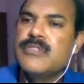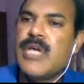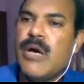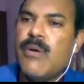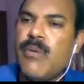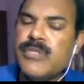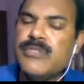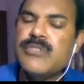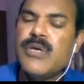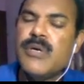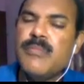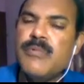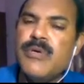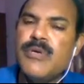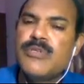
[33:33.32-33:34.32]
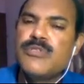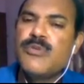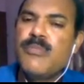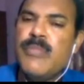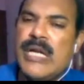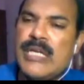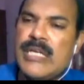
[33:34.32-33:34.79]
It's our job
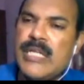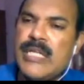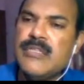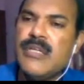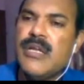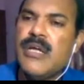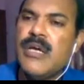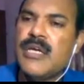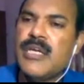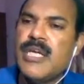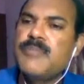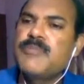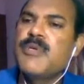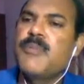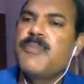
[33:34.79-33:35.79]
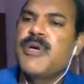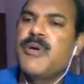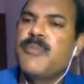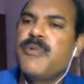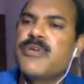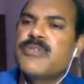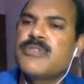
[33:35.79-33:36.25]
to maintain the, uh, give the
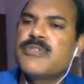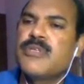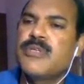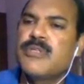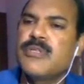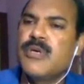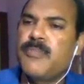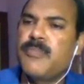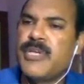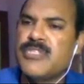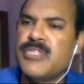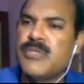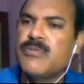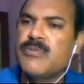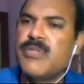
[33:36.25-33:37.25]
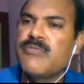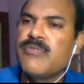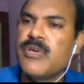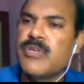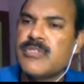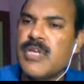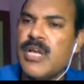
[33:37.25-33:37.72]
uh, person, the patient with
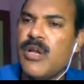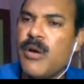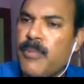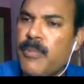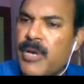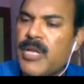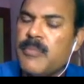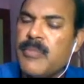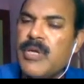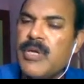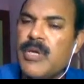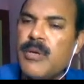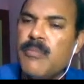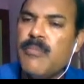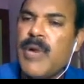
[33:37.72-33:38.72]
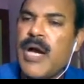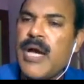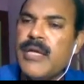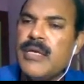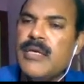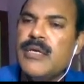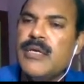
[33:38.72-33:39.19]
a functional upper limb
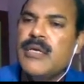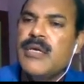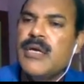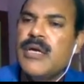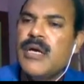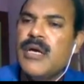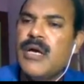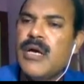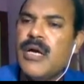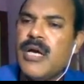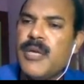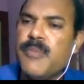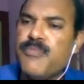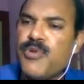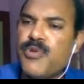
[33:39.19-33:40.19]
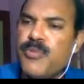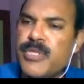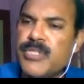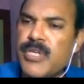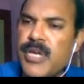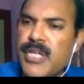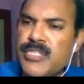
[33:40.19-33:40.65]
by uh,
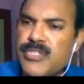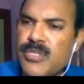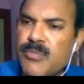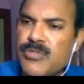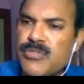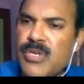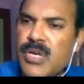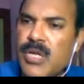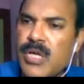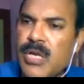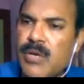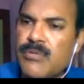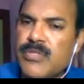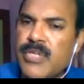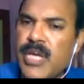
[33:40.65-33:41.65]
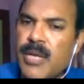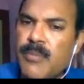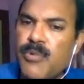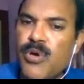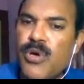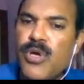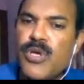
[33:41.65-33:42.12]
improving the range of motion around the
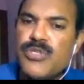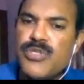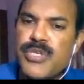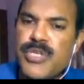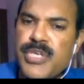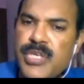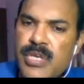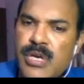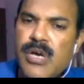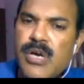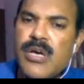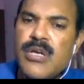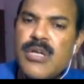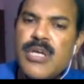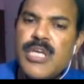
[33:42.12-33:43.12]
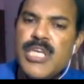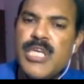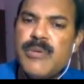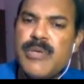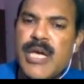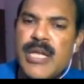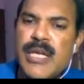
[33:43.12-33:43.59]
elbow. So here
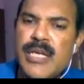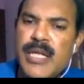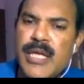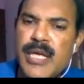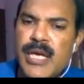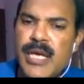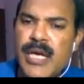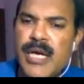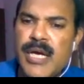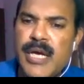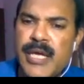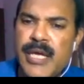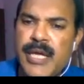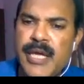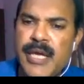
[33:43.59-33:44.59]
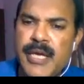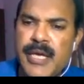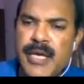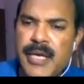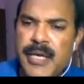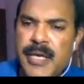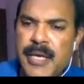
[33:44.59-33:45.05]
you can, uh, a,
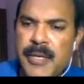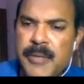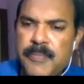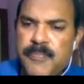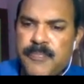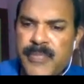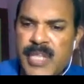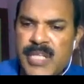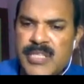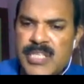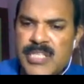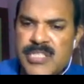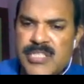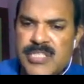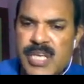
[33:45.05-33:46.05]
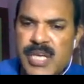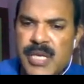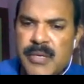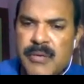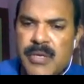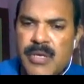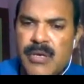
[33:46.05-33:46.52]
a, a, this is
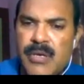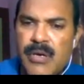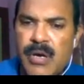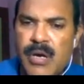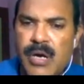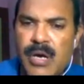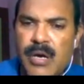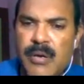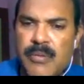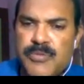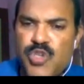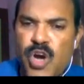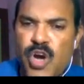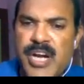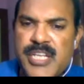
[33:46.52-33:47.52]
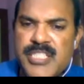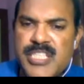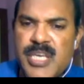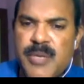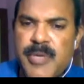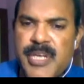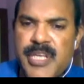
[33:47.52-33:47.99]
a uh, joint
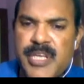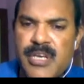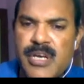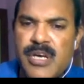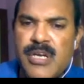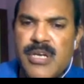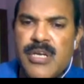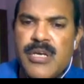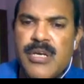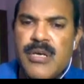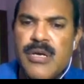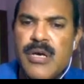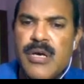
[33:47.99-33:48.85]
is given here,